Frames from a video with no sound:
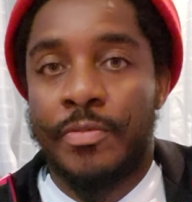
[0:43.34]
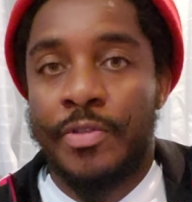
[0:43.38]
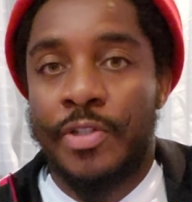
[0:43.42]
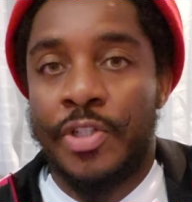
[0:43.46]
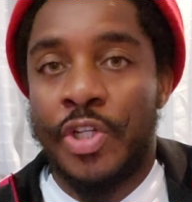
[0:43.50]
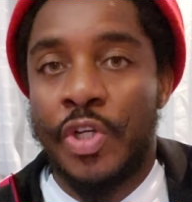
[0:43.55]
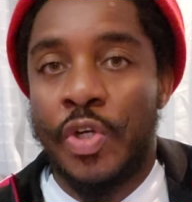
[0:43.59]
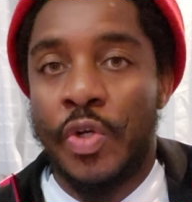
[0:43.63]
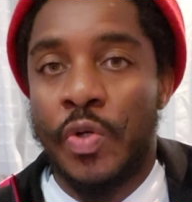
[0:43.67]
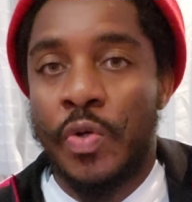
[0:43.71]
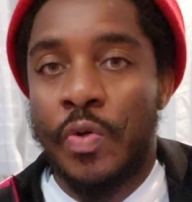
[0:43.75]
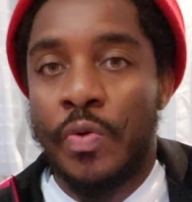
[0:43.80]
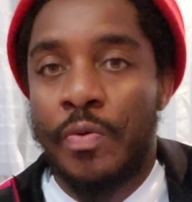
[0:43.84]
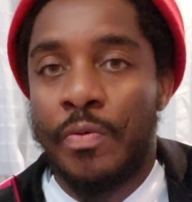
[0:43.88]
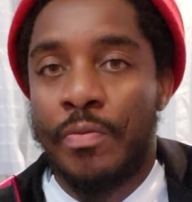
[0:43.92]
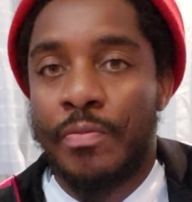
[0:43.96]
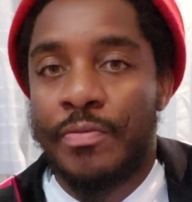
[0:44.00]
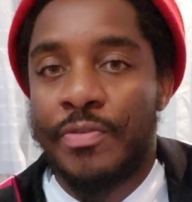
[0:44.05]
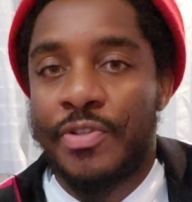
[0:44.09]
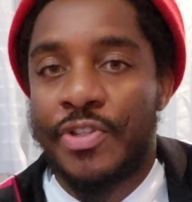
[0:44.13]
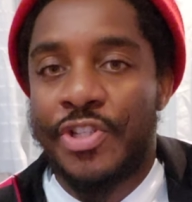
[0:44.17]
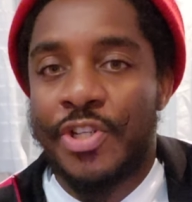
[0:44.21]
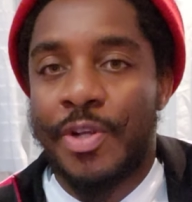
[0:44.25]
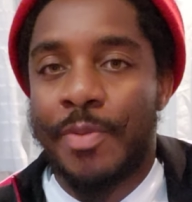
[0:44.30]
do
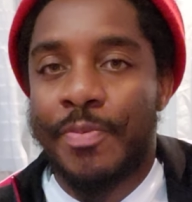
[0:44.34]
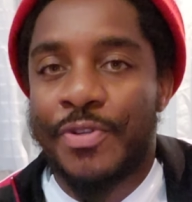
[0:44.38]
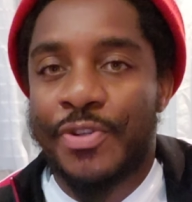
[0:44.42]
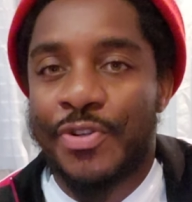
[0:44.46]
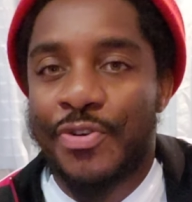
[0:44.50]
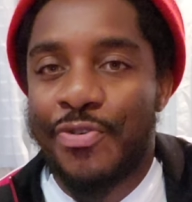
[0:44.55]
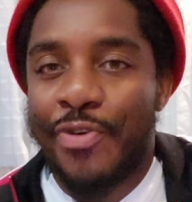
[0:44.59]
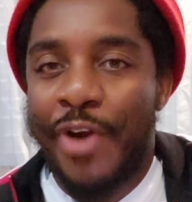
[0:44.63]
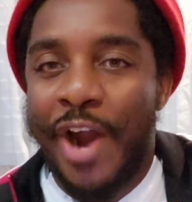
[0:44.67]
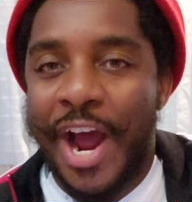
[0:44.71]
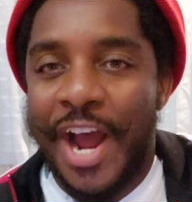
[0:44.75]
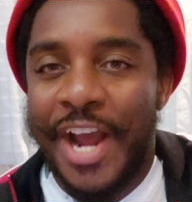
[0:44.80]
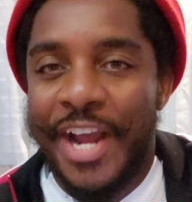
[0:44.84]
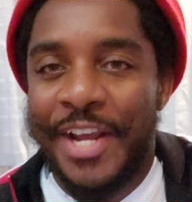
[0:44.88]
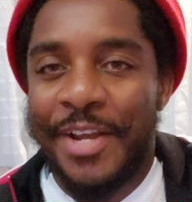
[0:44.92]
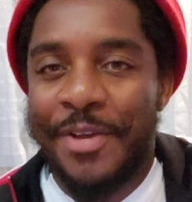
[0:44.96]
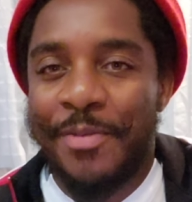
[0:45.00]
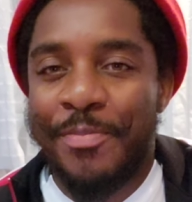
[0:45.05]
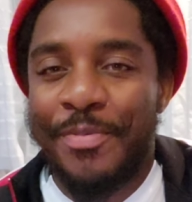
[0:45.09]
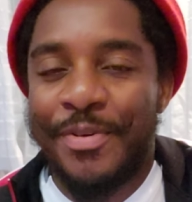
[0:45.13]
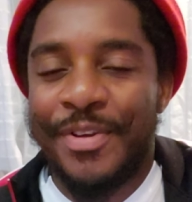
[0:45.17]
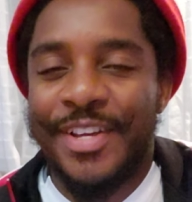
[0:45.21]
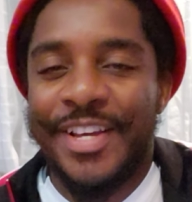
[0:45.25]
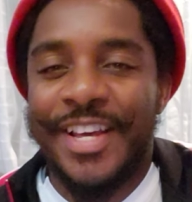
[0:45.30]
subscribe,
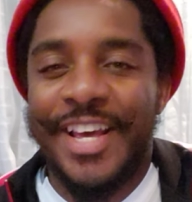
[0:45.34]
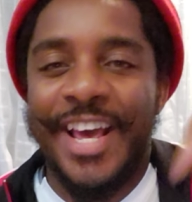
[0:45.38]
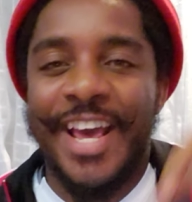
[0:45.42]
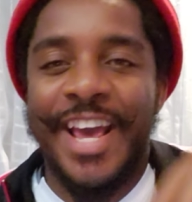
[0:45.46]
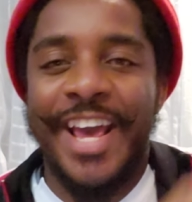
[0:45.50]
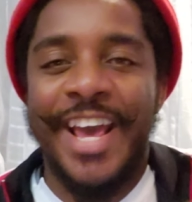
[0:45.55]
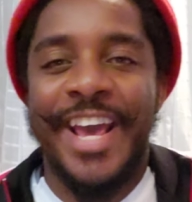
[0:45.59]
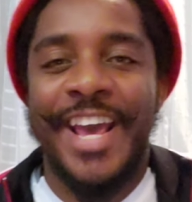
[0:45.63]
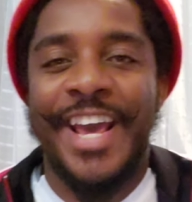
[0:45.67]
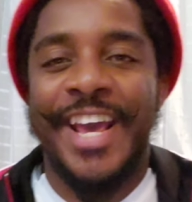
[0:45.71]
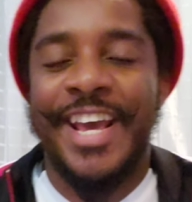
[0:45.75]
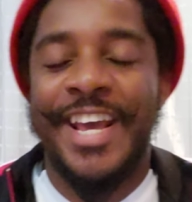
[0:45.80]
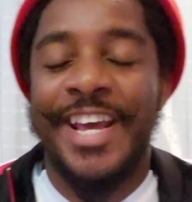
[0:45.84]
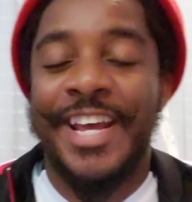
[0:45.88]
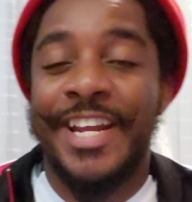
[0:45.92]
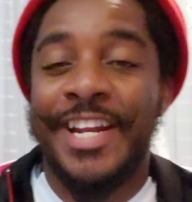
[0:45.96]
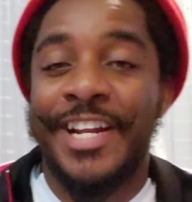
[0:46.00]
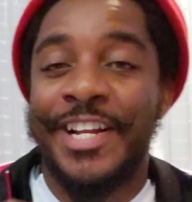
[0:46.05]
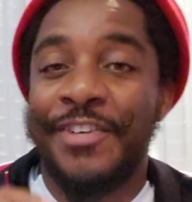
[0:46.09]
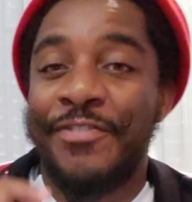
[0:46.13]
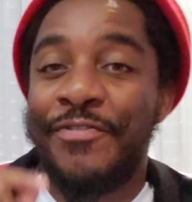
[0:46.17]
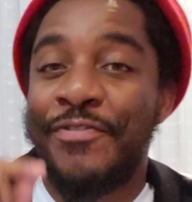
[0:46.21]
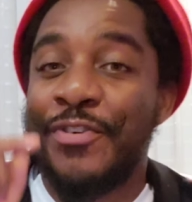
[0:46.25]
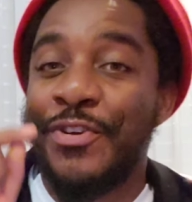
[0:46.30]

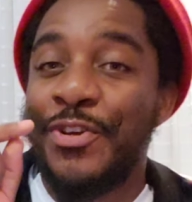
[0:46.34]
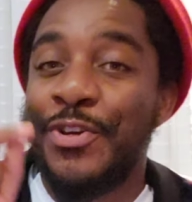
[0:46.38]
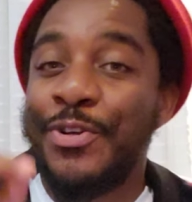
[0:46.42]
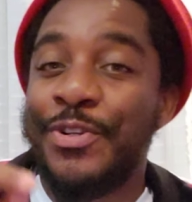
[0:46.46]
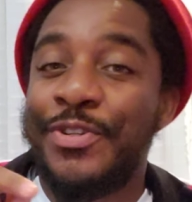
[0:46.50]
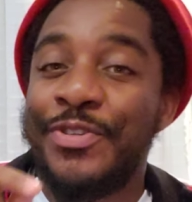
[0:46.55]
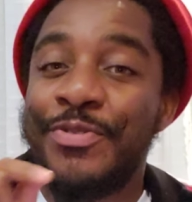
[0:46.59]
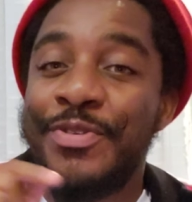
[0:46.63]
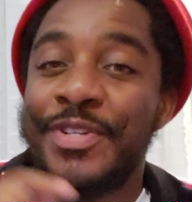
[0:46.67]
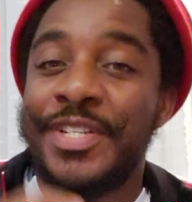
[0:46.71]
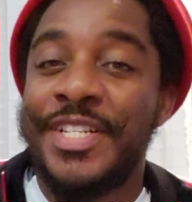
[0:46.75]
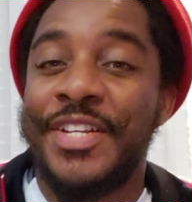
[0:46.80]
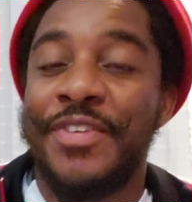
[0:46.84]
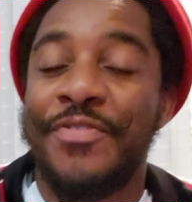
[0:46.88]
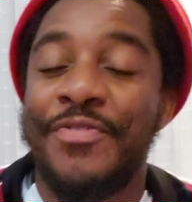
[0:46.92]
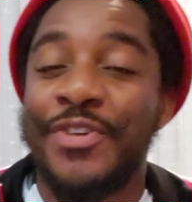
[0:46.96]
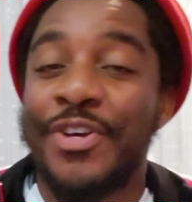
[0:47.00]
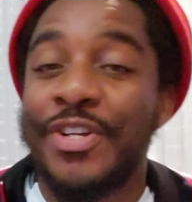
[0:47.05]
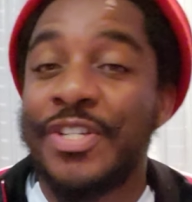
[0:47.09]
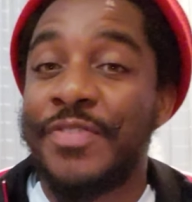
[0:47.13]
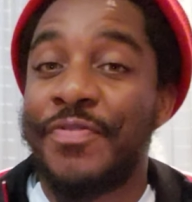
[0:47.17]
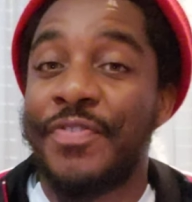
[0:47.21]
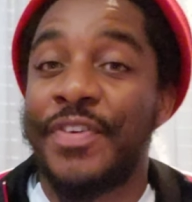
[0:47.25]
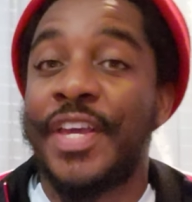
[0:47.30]
and for you to receive
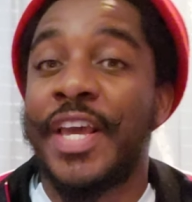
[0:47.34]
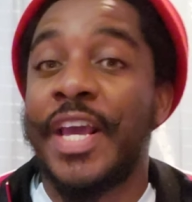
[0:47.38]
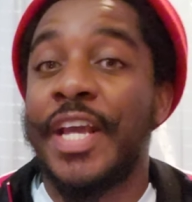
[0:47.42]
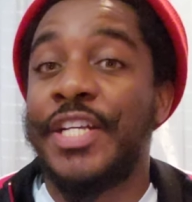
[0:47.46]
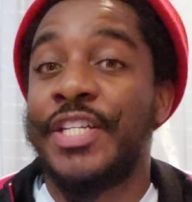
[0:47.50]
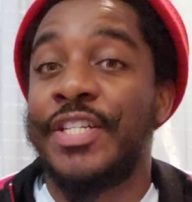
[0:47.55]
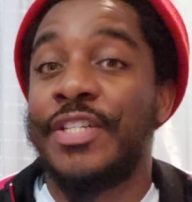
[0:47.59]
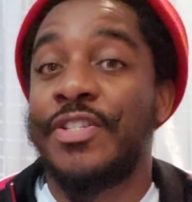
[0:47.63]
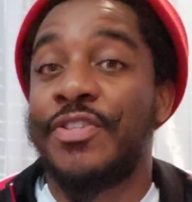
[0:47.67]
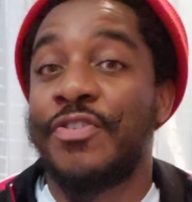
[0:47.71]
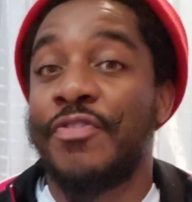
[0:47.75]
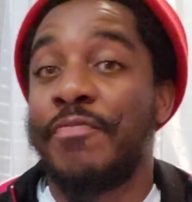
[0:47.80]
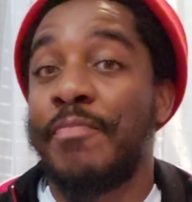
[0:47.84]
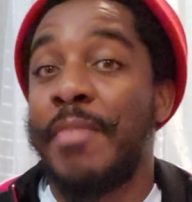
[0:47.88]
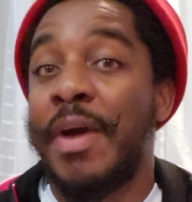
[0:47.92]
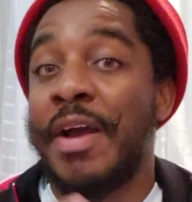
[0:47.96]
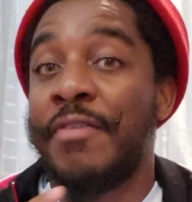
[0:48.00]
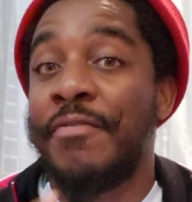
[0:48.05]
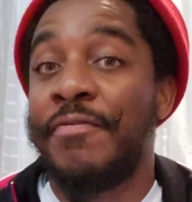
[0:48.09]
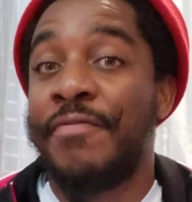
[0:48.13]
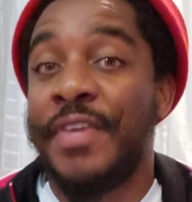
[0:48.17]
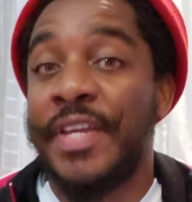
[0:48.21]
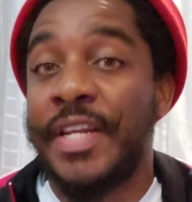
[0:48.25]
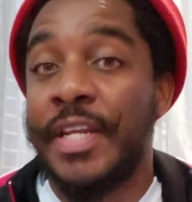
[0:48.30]
notifications of my
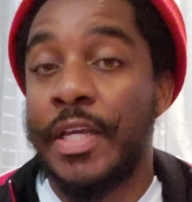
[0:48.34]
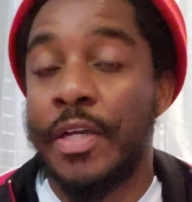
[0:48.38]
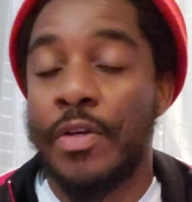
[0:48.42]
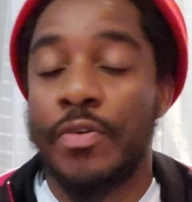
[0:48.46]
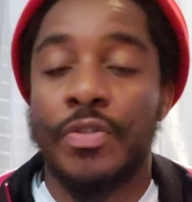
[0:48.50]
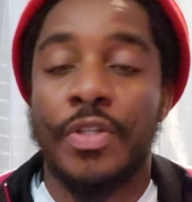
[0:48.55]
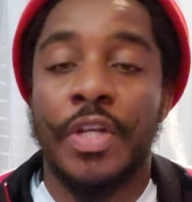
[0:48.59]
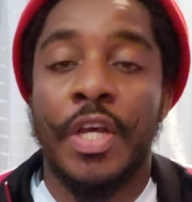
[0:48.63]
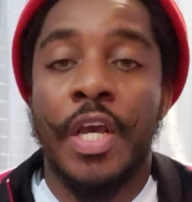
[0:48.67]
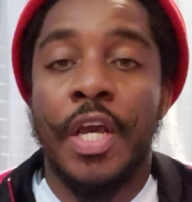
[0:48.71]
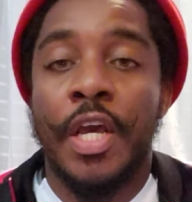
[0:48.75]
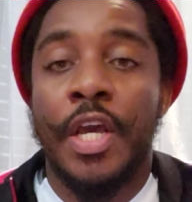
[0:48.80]
videos,